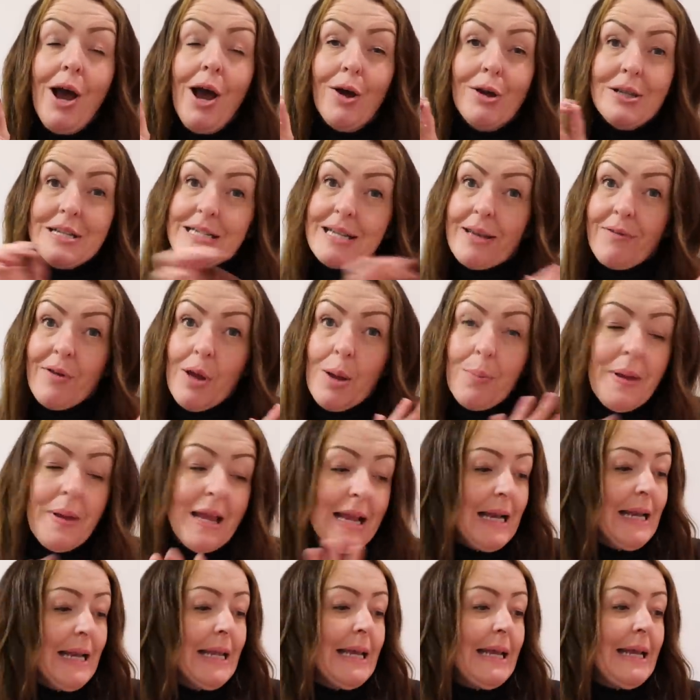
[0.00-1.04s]
I like to give it a
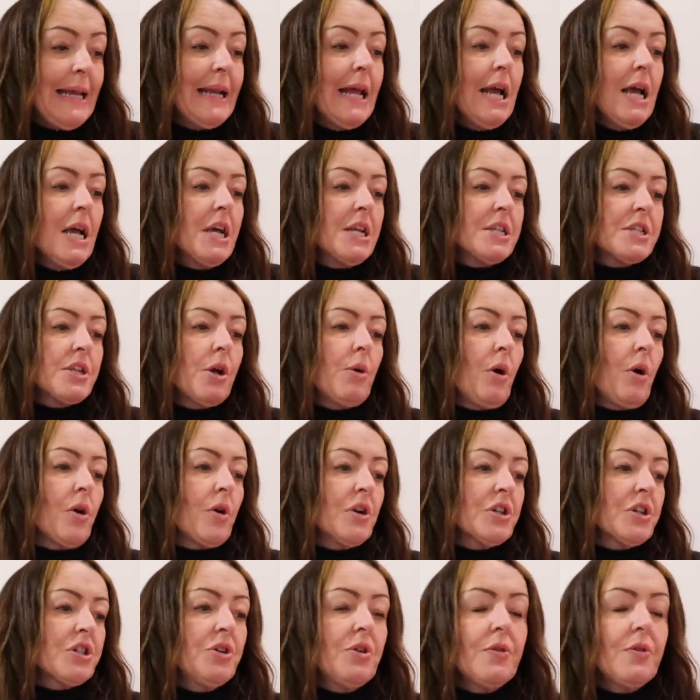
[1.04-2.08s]
big clean. So I've
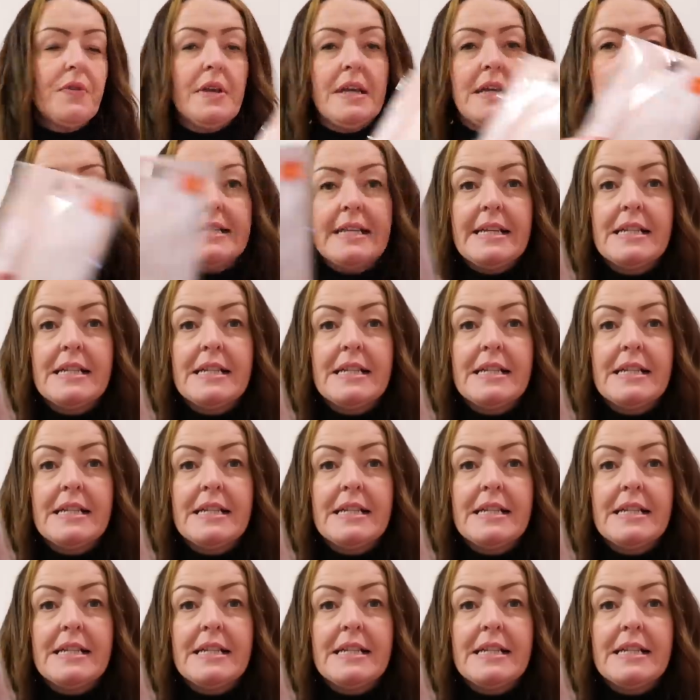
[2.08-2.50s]
got two of these.